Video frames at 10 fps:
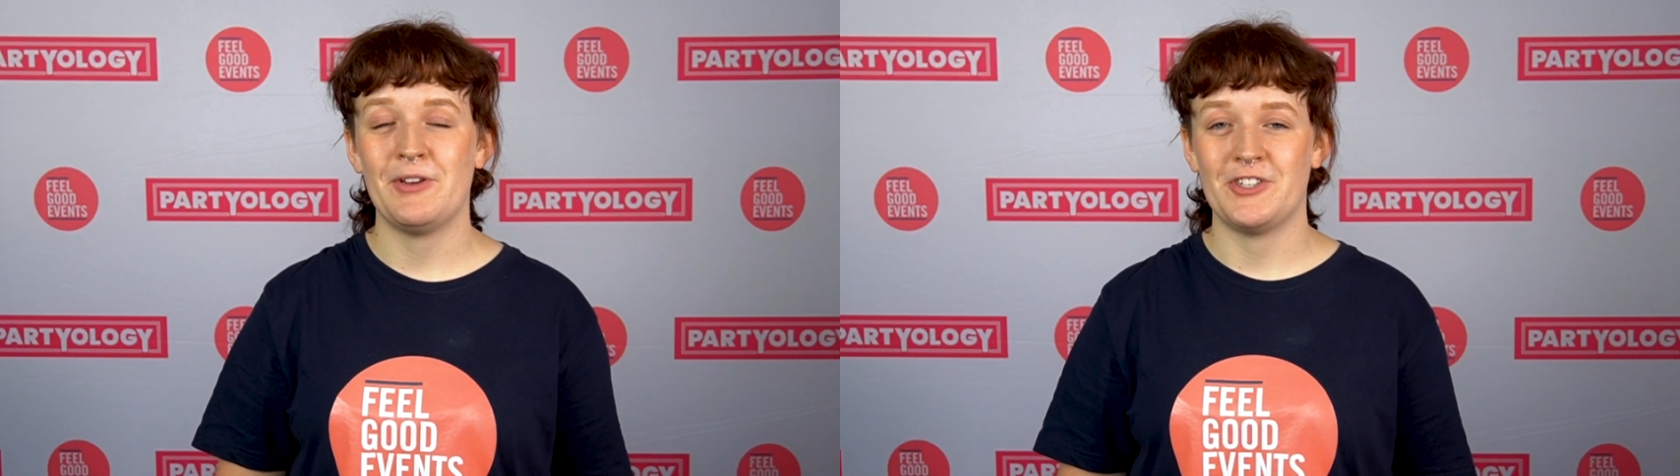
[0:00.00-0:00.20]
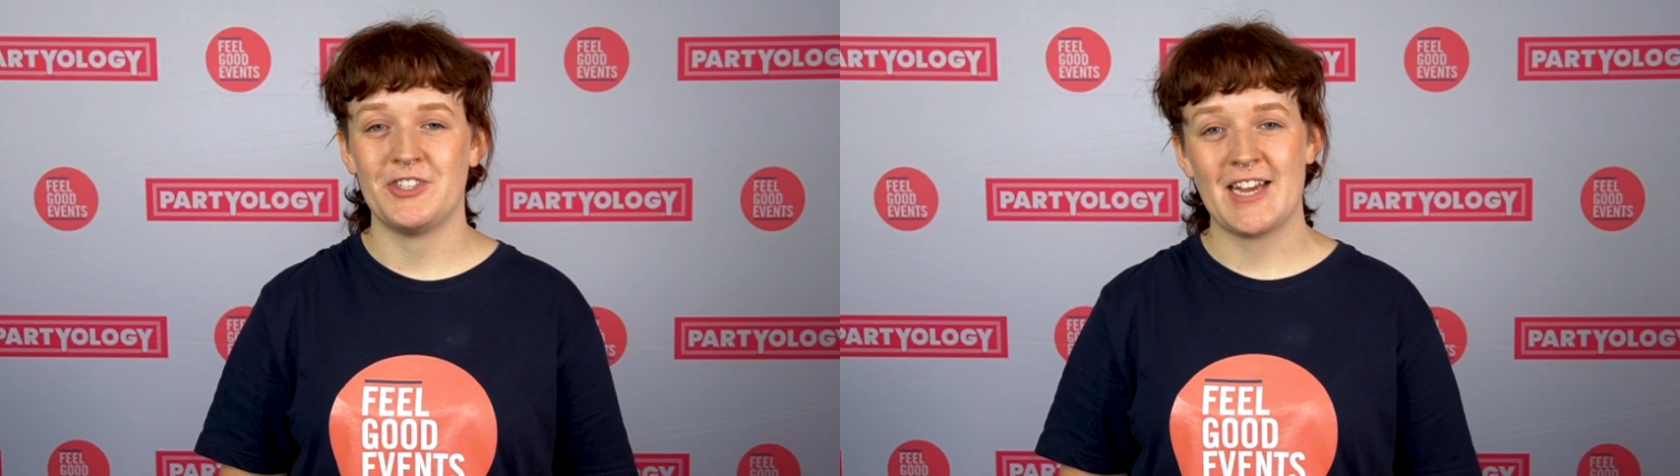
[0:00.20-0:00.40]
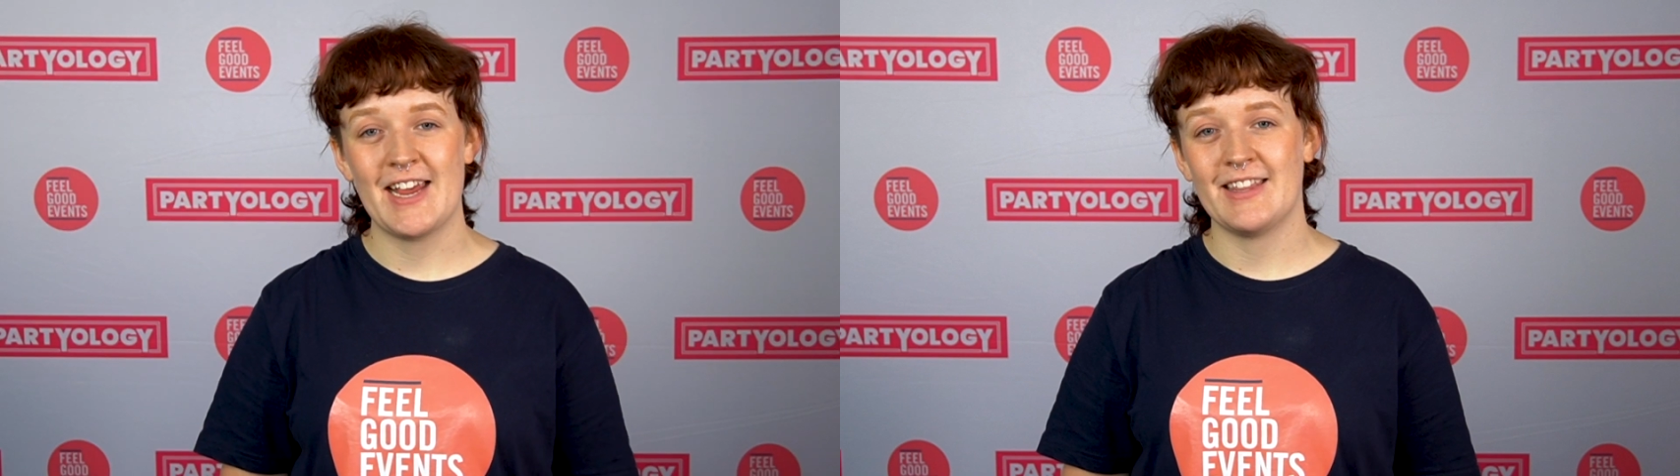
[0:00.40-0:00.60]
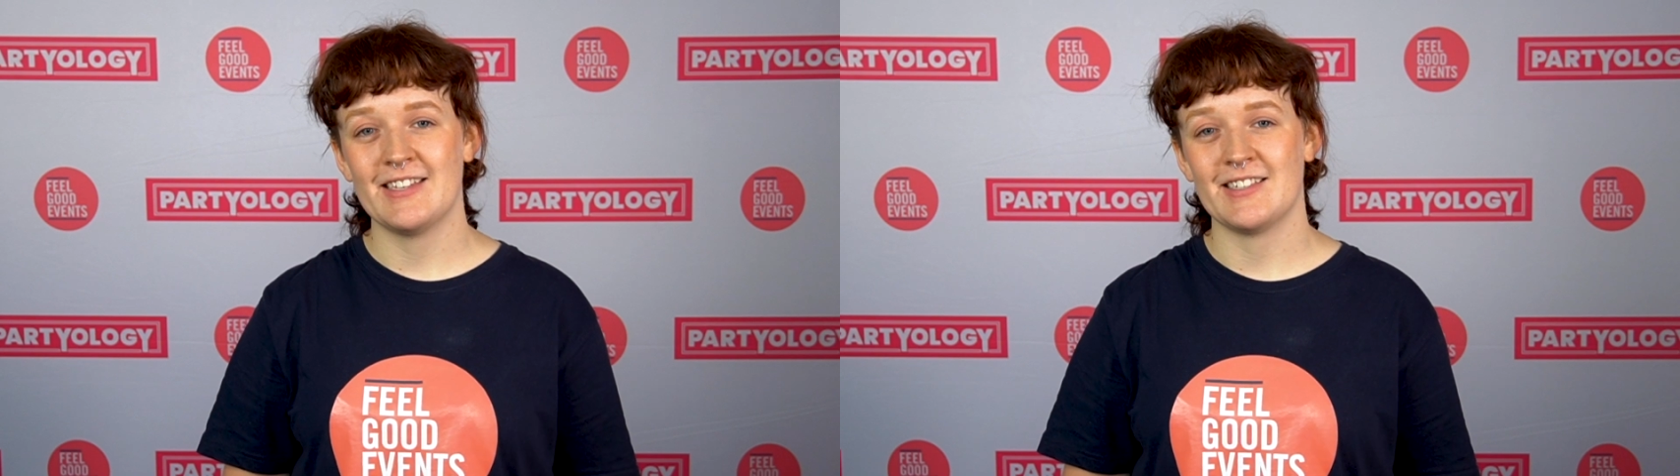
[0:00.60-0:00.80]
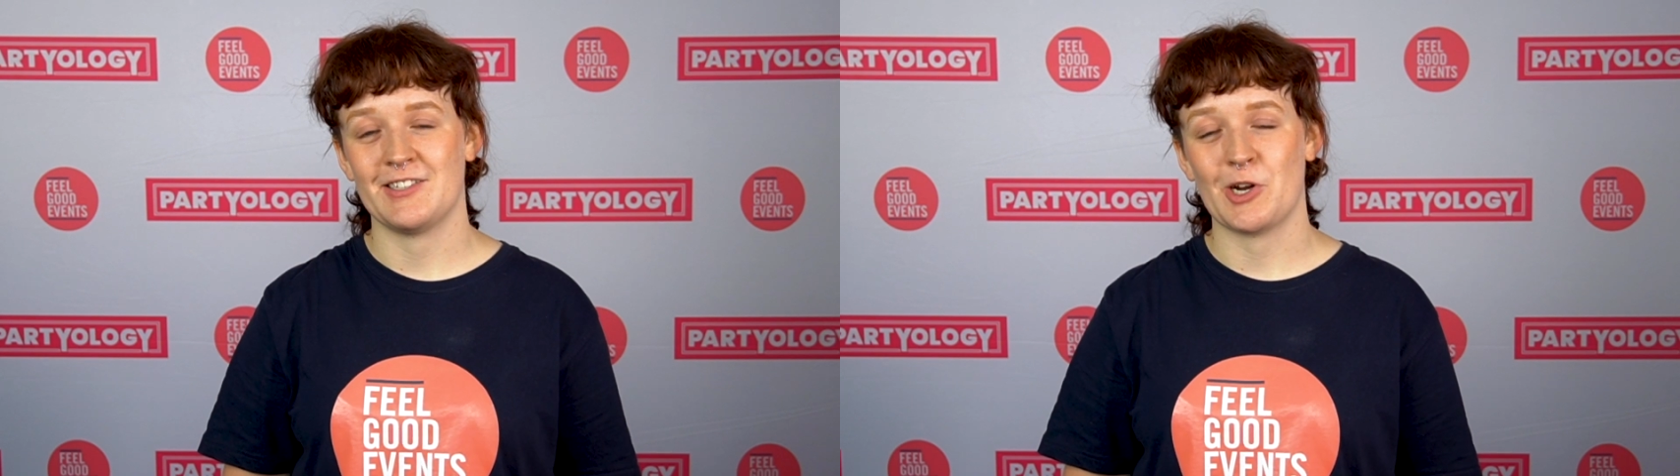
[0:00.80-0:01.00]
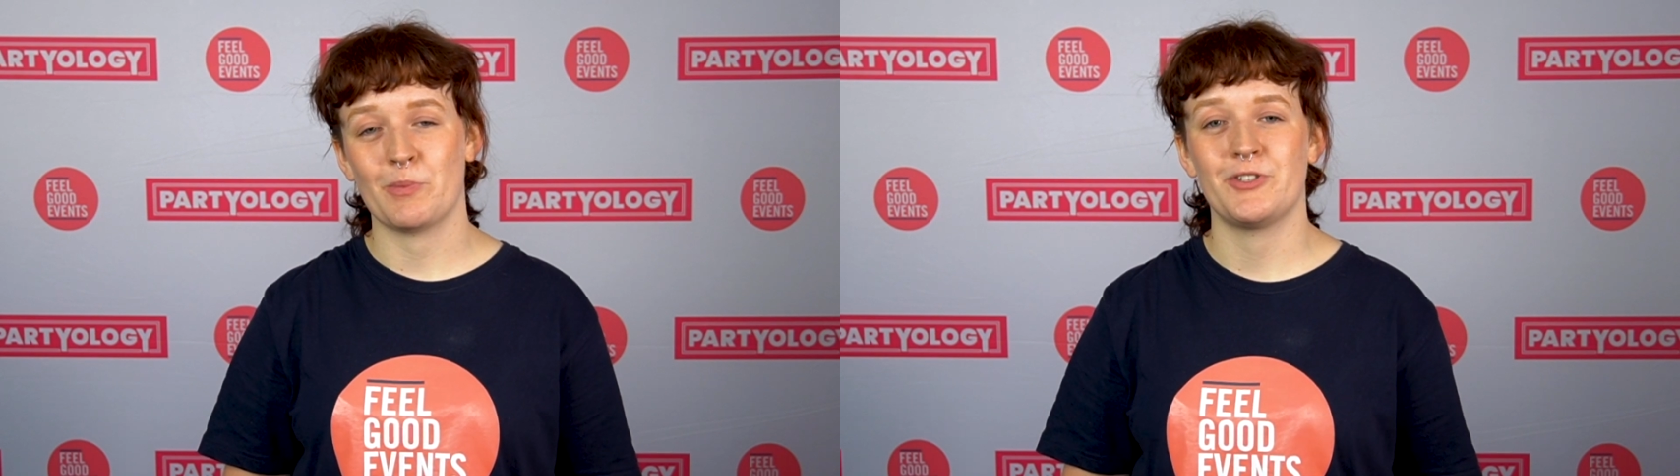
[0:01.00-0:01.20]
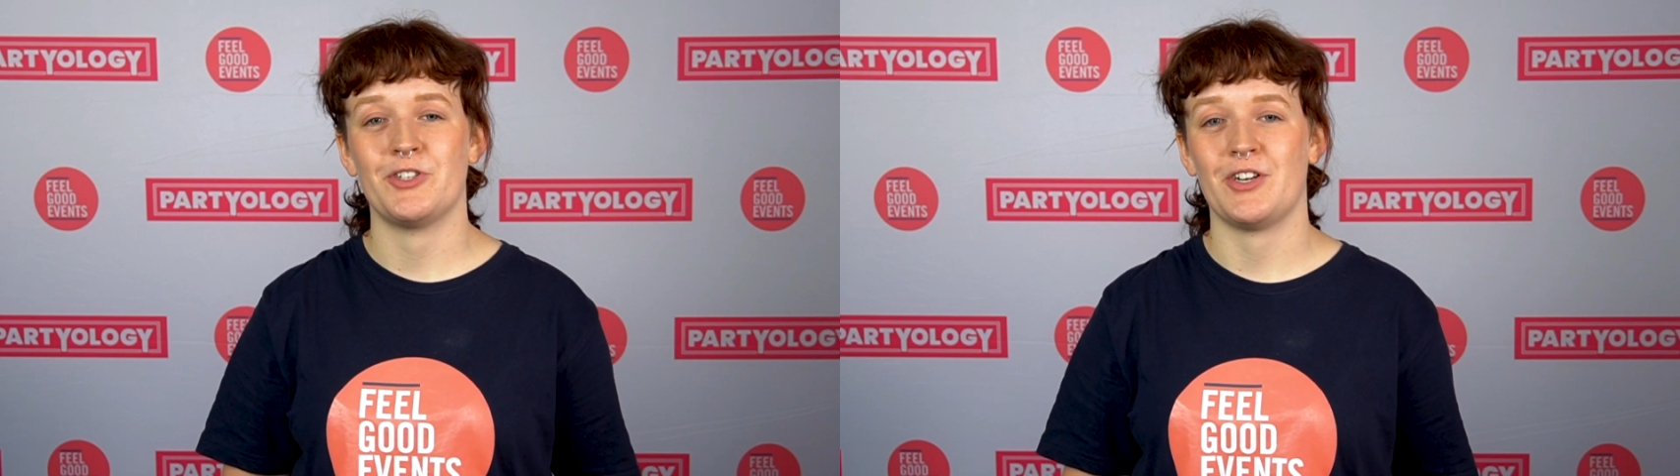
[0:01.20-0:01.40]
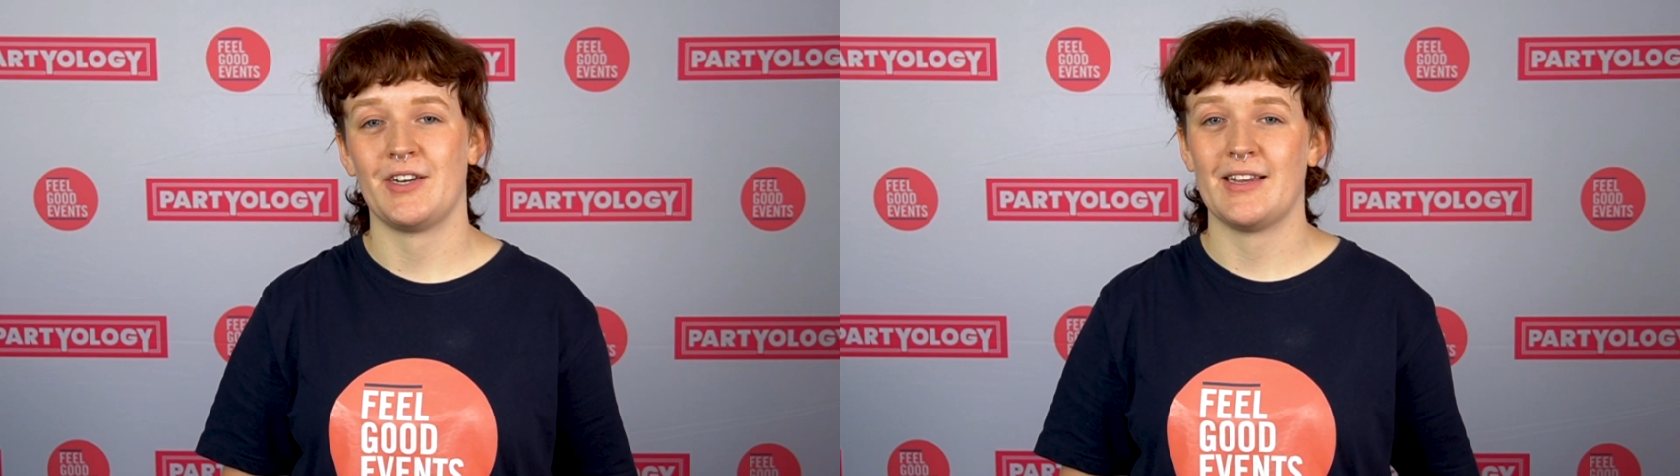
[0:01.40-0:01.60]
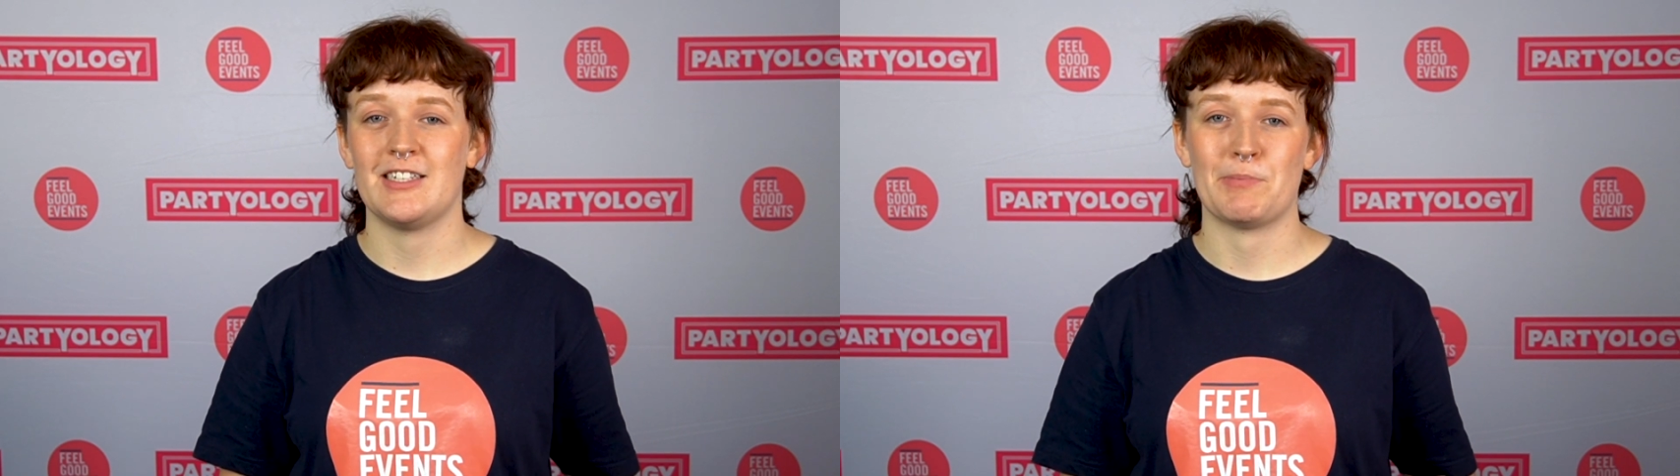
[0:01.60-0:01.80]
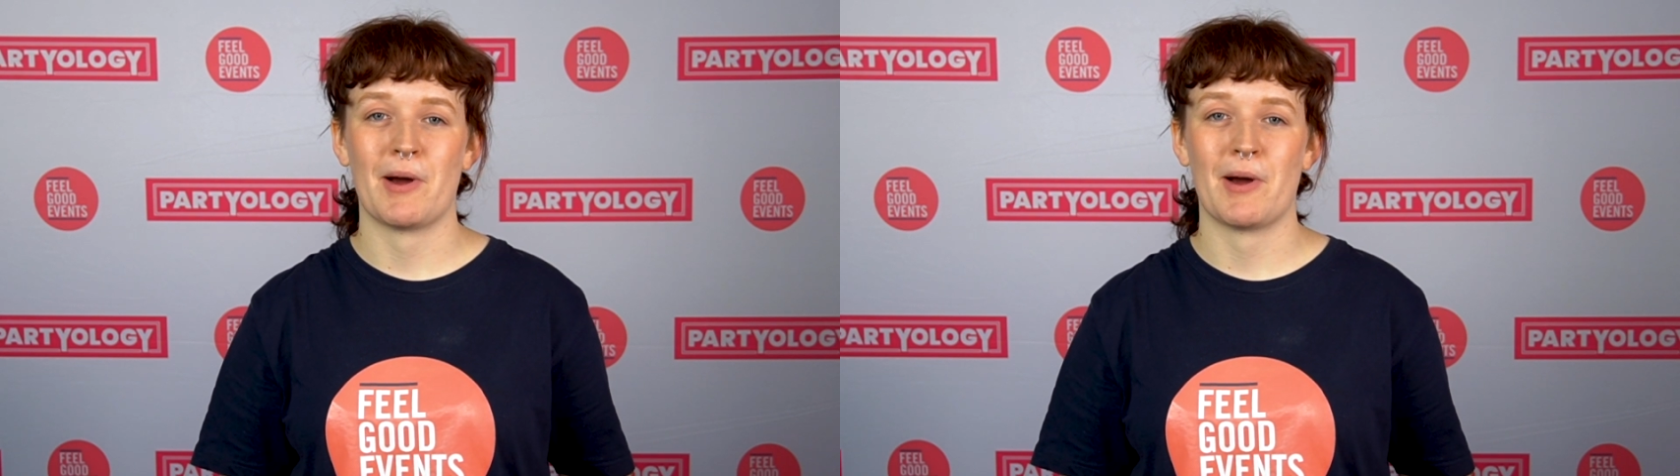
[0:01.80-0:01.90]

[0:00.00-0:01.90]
you should take this as an opportunity to